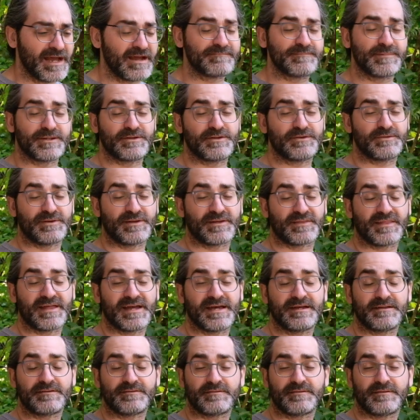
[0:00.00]
been doing
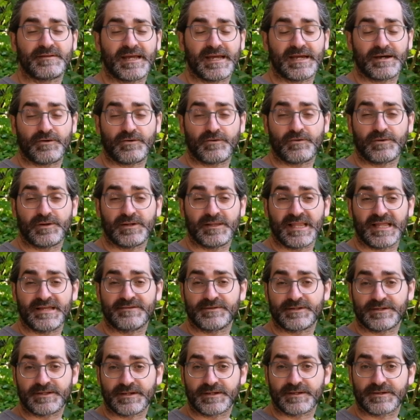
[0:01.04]
that now
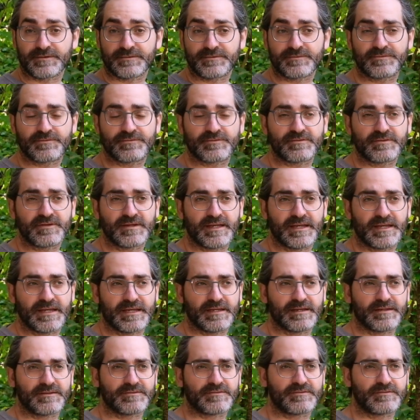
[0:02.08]
11 years,
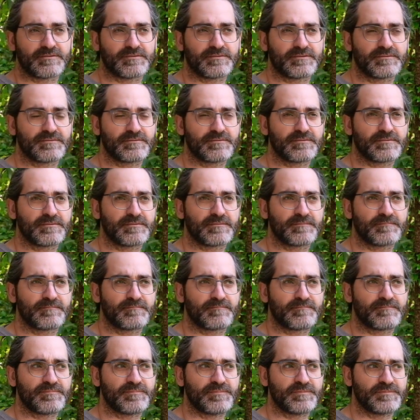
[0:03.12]
and
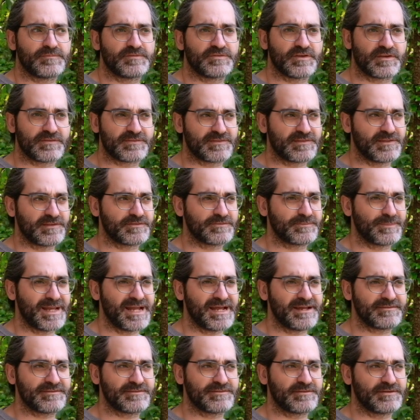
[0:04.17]
just this
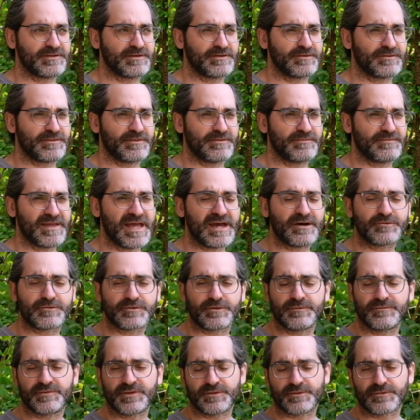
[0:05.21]
past year, the
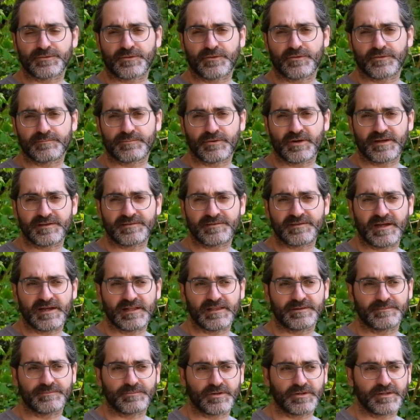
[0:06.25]
founder of Unicorn Press,
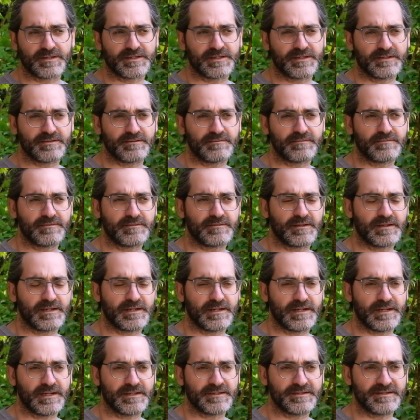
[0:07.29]
Alan Brilliant,
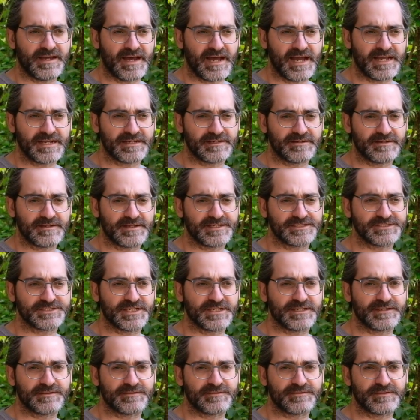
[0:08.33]
died at age
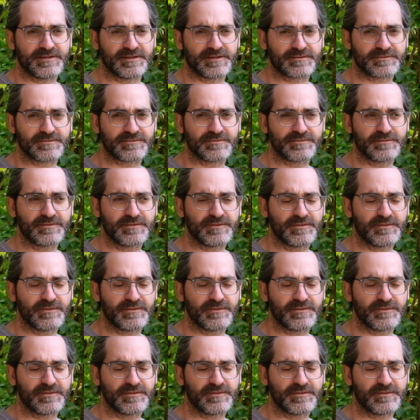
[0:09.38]
86.